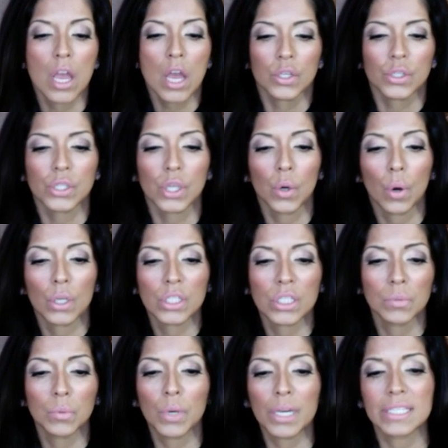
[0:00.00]
So
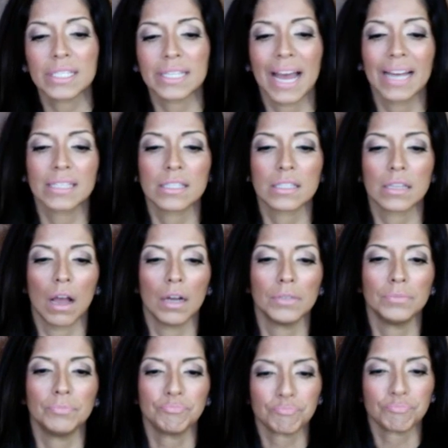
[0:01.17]
some quick stats.
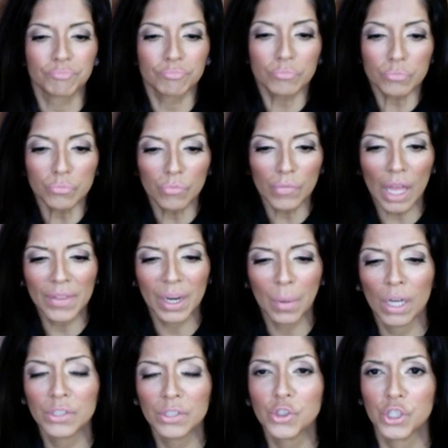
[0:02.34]
Um, that I
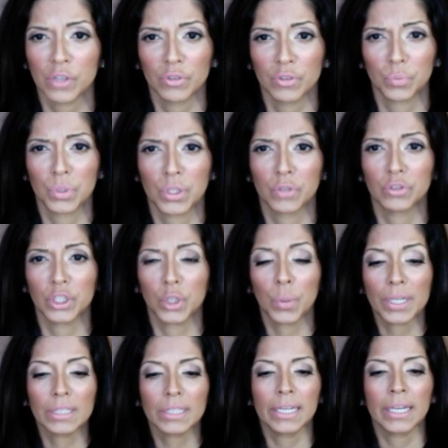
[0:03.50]
wanted to share with you really
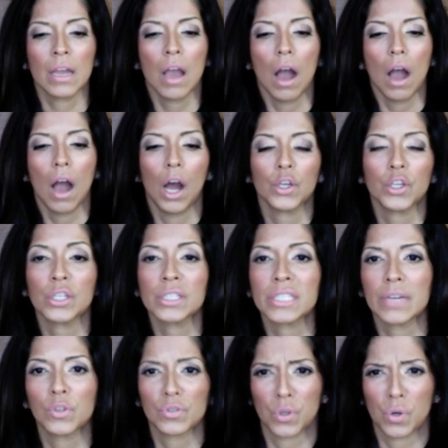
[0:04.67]
quickly. Uh, you can
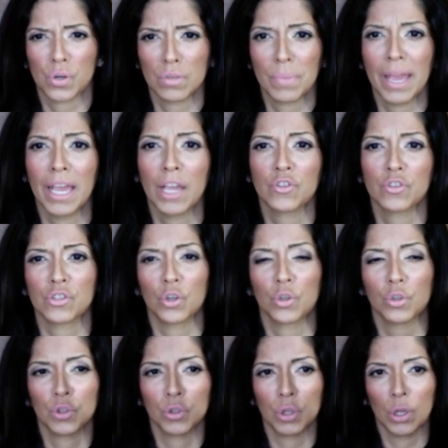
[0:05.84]
definitely also go to the page. There's a,
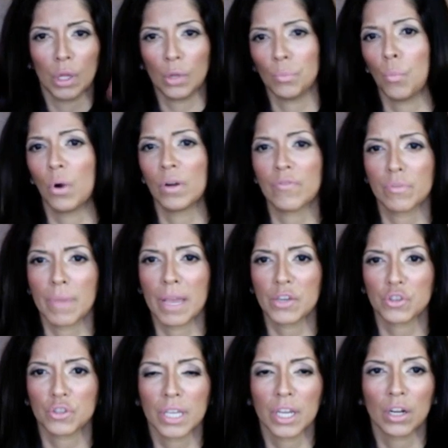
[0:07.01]
a, a more
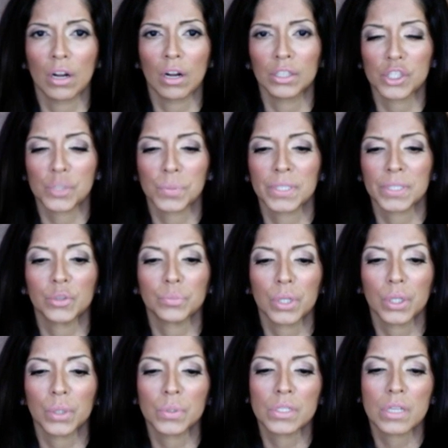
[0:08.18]
information there on this particular
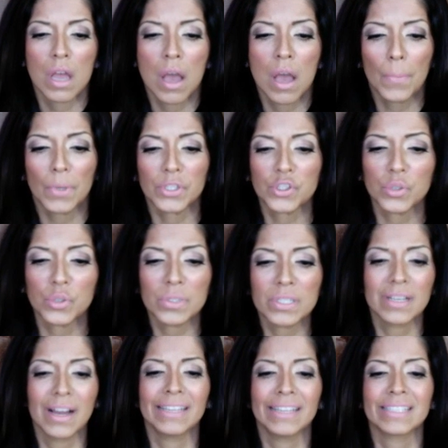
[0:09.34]
post. But
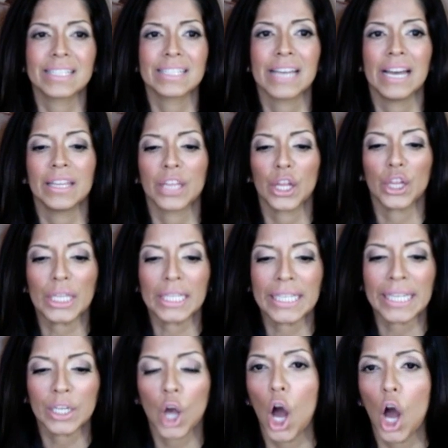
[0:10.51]
suicide is the 10th
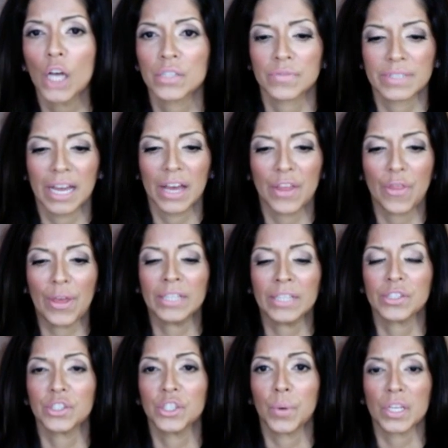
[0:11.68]
leading cause of death in the
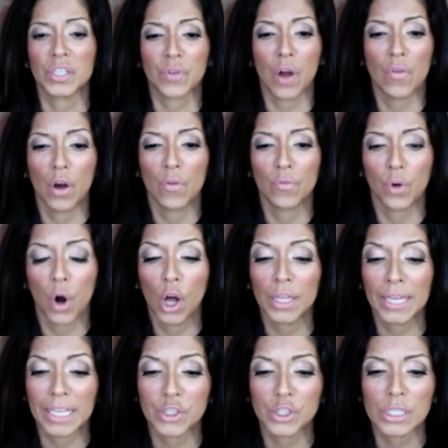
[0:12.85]
U.S. for all
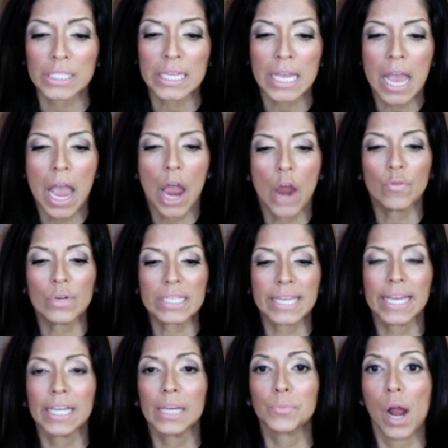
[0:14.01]
ages. Every
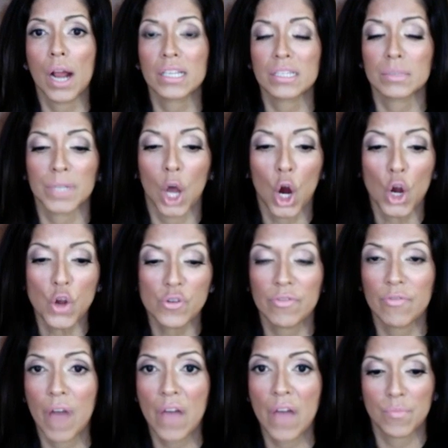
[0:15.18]
day, approximately
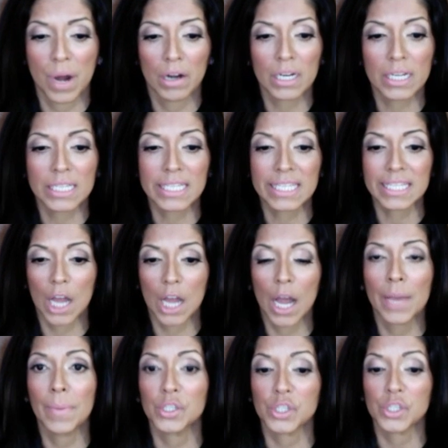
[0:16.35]
105 Americans die
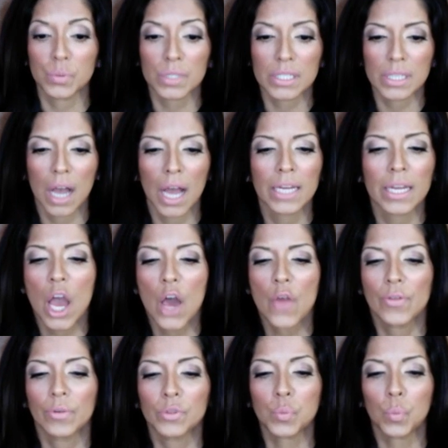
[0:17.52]
by suicide.
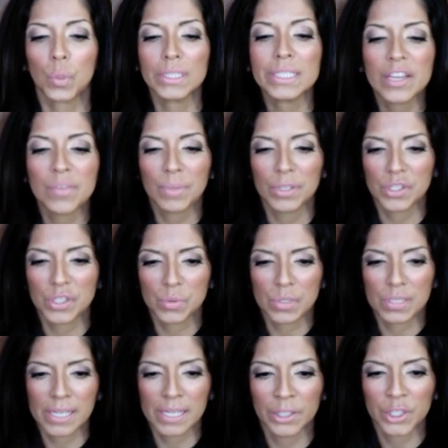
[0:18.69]
There is one death by
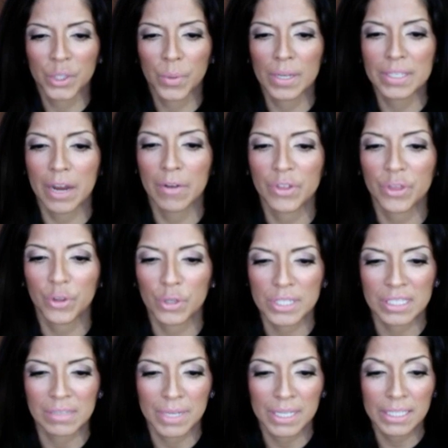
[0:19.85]
suicide in the U.S. every
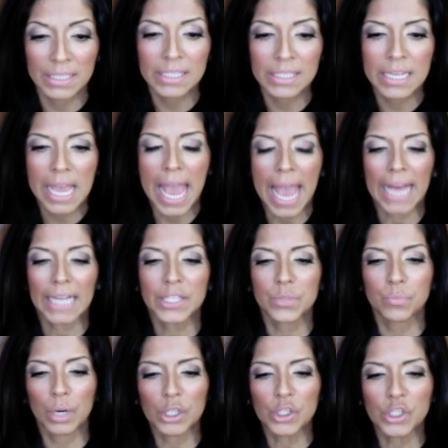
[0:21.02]
13 minutes. And
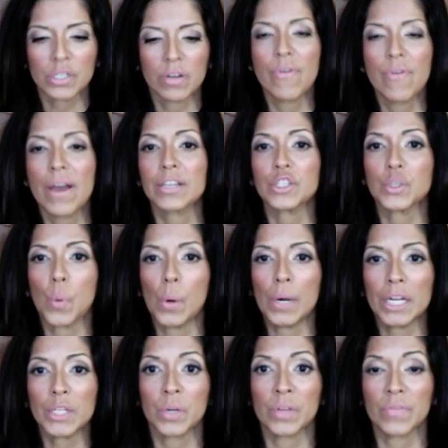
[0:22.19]
depression affects 20
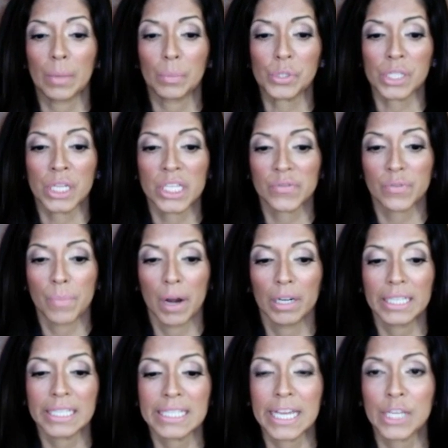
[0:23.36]
to 25% of
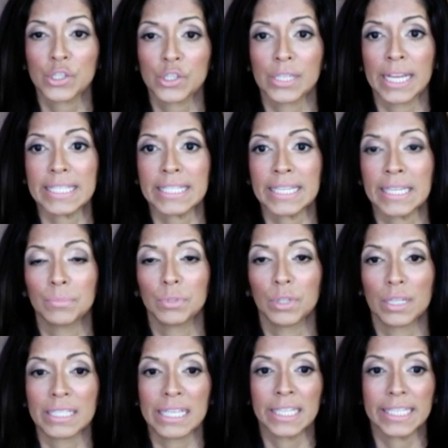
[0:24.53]
Americans ages 18
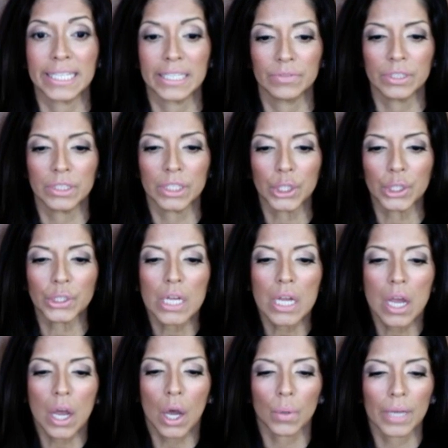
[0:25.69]
plus in a given year.
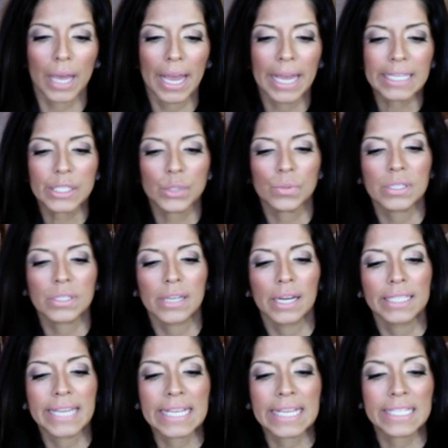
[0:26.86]
Okay, suicide
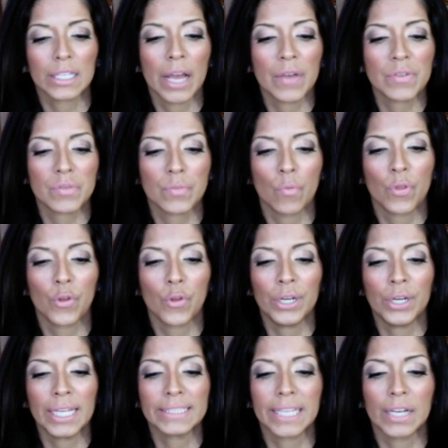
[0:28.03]
takes the lives of over
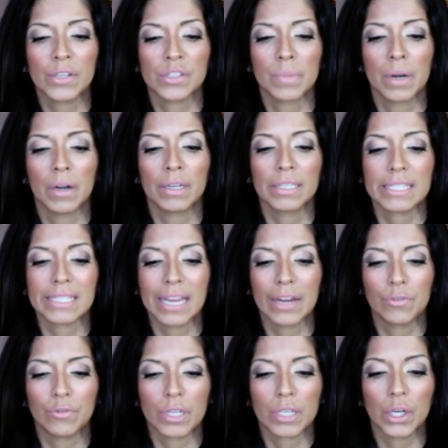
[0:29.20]
38,000 Americans
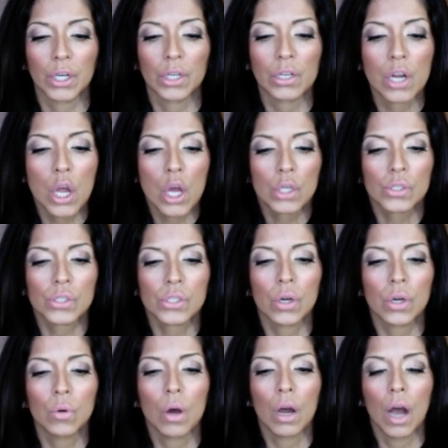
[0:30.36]
every year.
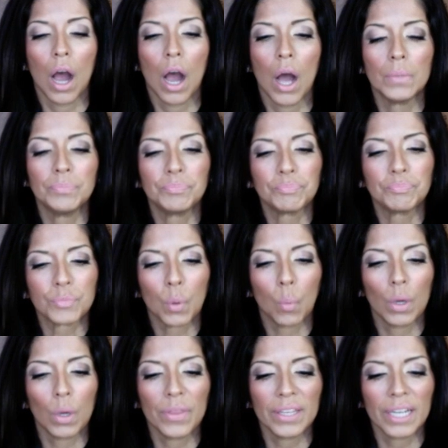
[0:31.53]
So um,
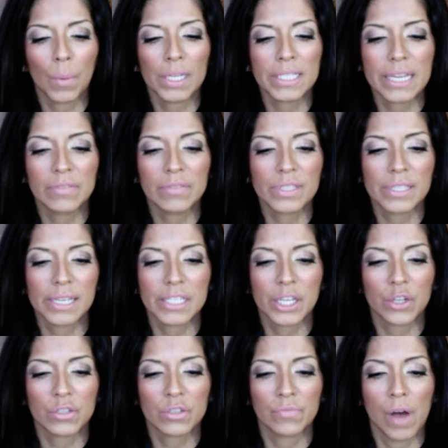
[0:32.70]
one thing I wanted to emphasize here
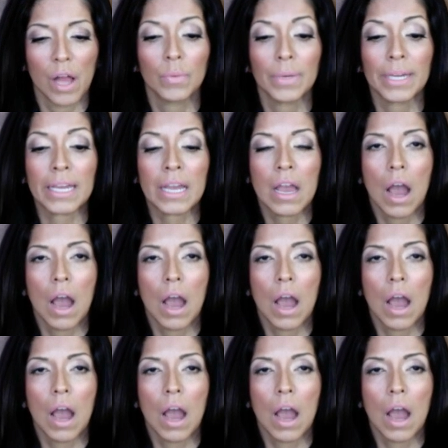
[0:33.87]
is the following.